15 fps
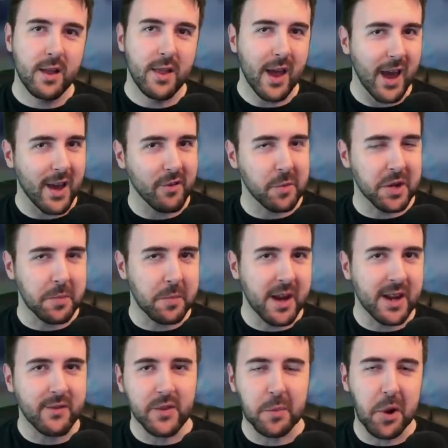Hey everybody, Ben
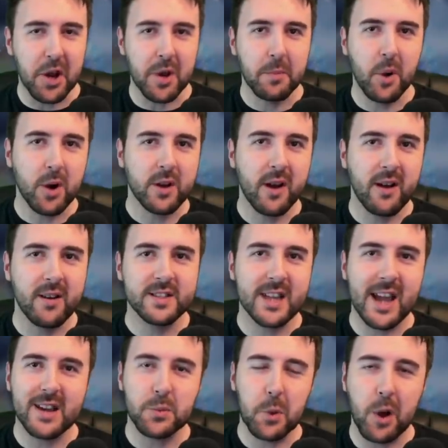here for the Bonehead podcast,
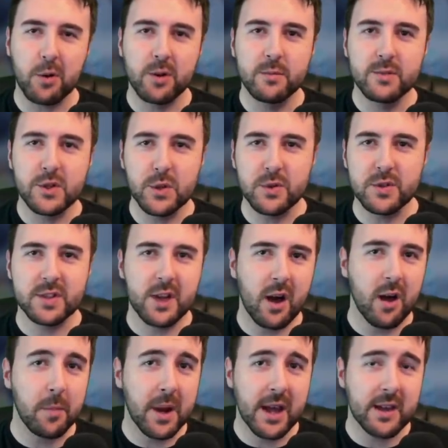and welcome to
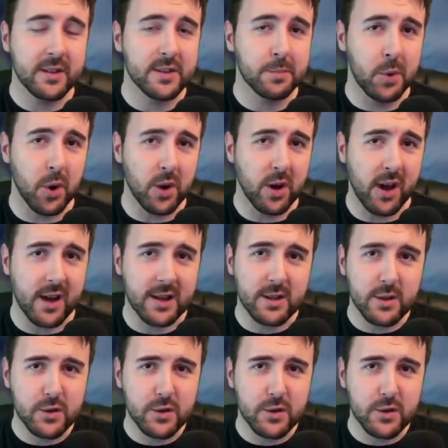Star Player Spotlight,